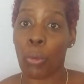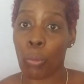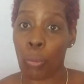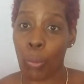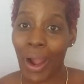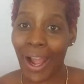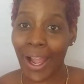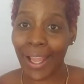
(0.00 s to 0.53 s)

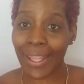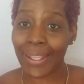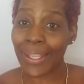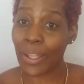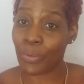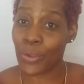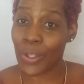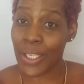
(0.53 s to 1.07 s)
Why?
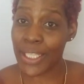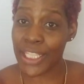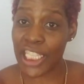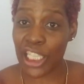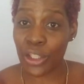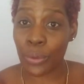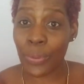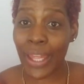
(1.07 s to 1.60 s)
If you
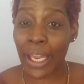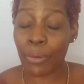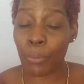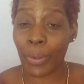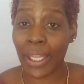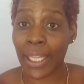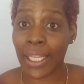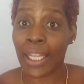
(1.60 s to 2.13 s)
continue that
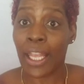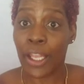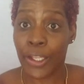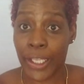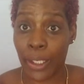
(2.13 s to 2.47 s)
way,